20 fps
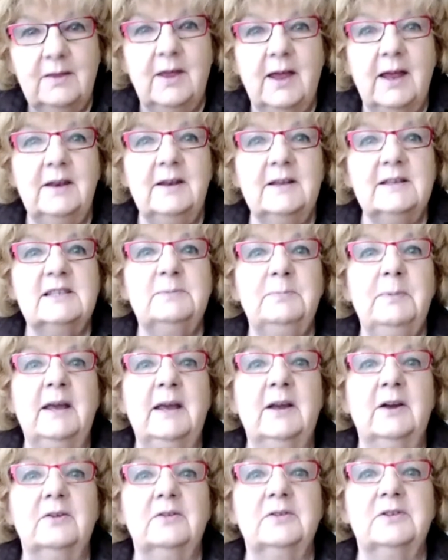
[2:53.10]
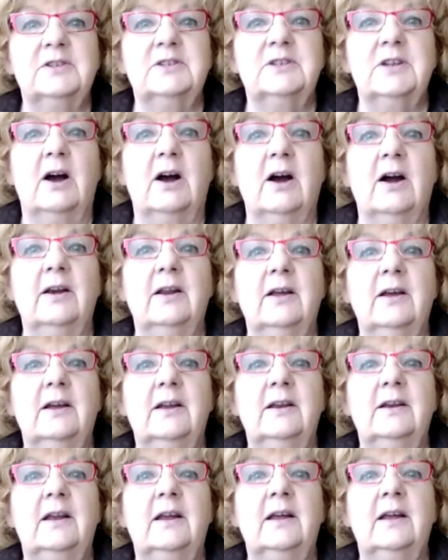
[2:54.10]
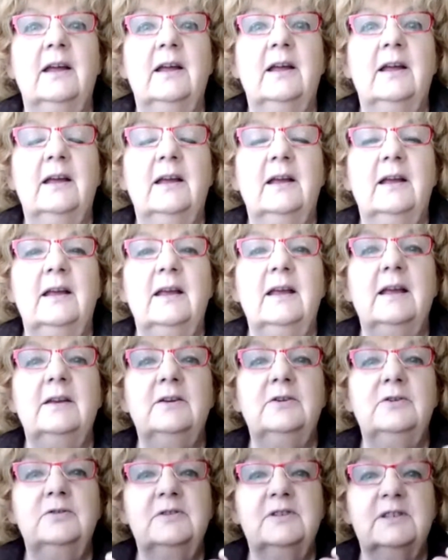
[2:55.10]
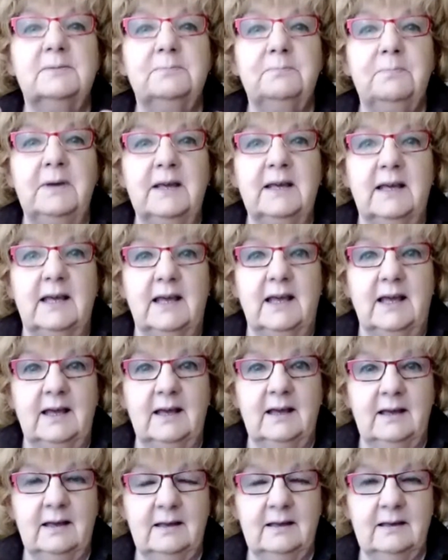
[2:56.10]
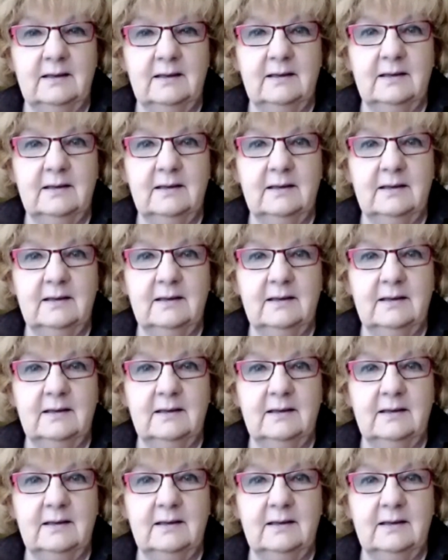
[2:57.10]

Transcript: Then the speaker started into speaking